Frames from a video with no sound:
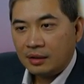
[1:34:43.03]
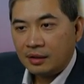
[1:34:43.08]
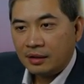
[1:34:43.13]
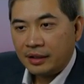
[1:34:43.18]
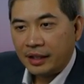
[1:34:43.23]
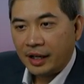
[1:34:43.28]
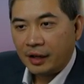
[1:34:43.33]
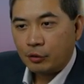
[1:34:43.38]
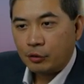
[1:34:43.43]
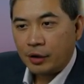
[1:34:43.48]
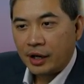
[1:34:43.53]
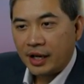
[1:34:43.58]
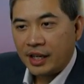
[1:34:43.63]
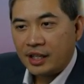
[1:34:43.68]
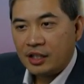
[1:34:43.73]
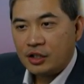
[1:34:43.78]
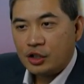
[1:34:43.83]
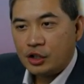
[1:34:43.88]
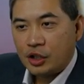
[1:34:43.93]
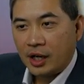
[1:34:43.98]
Yeah,
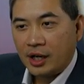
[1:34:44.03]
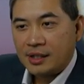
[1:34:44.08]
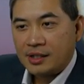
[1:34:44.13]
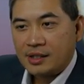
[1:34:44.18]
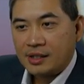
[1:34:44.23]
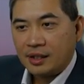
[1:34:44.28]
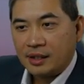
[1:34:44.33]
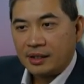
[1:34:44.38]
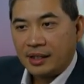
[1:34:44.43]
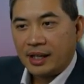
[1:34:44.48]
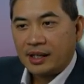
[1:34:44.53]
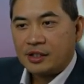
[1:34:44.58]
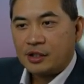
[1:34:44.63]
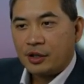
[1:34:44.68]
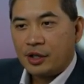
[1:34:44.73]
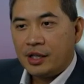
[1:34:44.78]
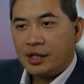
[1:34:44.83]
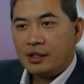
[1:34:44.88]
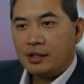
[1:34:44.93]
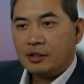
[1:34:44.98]
Rian Johnson. Yeah, so
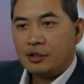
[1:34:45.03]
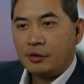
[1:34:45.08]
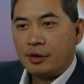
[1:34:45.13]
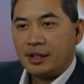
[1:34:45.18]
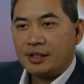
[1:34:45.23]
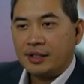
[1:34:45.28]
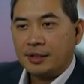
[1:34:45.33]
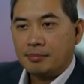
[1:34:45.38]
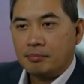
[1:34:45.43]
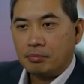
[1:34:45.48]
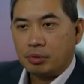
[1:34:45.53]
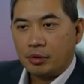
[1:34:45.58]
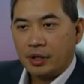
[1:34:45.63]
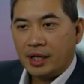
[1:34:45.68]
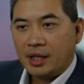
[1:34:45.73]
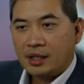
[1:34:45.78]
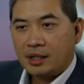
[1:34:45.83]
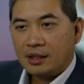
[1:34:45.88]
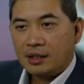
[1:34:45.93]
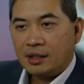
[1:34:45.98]
he directed
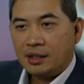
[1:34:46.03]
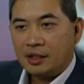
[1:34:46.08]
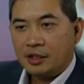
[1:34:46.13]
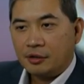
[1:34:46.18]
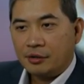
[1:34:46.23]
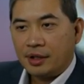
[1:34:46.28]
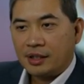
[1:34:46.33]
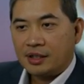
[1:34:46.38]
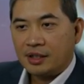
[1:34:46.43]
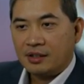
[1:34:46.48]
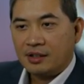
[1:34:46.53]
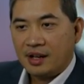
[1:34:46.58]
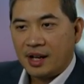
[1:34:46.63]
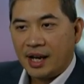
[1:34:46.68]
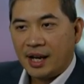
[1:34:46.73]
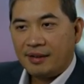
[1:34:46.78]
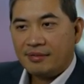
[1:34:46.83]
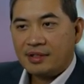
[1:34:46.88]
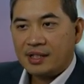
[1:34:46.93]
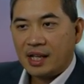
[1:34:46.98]
Brick, he directed
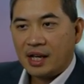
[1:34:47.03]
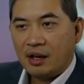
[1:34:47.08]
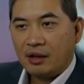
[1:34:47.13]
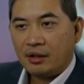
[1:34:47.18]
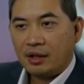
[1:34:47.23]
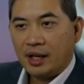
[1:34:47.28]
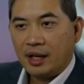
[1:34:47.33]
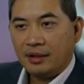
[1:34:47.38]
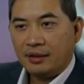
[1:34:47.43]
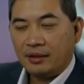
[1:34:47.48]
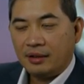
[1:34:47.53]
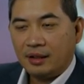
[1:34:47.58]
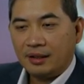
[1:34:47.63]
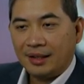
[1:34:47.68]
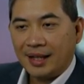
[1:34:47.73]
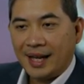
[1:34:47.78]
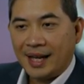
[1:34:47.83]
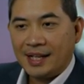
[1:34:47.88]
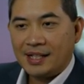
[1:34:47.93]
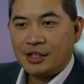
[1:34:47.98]
Knives Out, and The
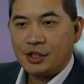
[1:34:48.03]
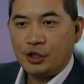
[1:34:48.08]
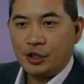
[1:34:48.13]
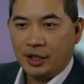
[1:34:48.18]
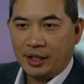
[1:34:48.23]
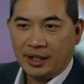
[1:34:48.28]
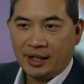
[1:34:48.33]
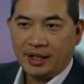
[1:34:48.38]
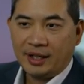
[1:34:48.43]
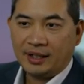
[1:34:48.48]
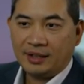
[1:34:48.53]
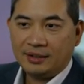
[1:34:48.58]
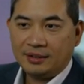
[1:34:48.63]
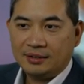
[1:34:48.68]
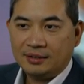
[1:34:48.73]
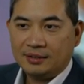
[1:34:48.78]
Last Jedi.